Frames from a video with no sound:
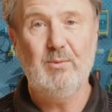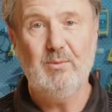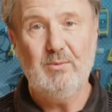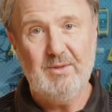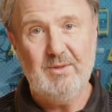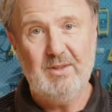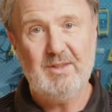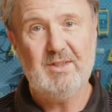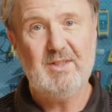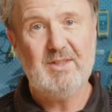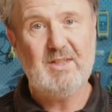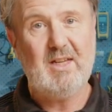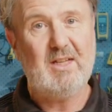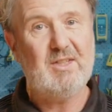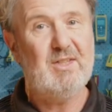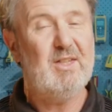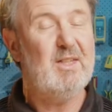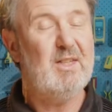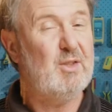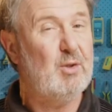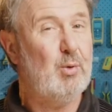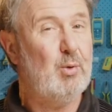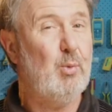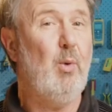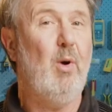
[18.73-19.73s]
This is actually
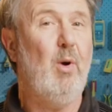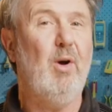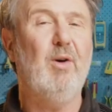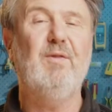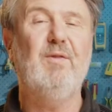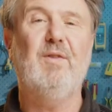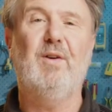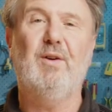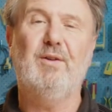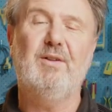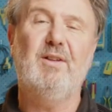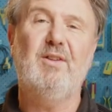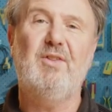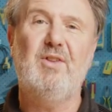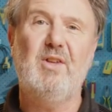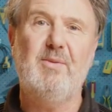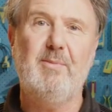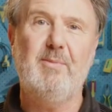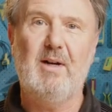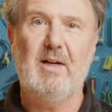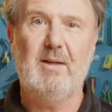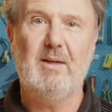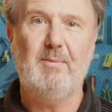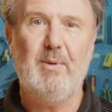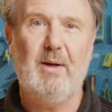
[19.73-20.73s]
a 12-volt
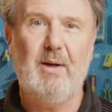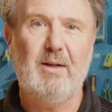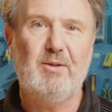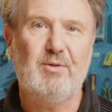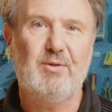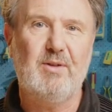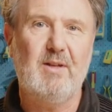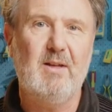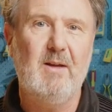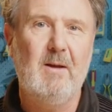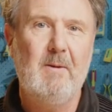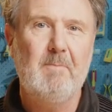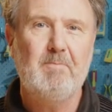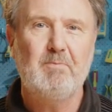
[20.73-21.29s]
lithium-ion battery,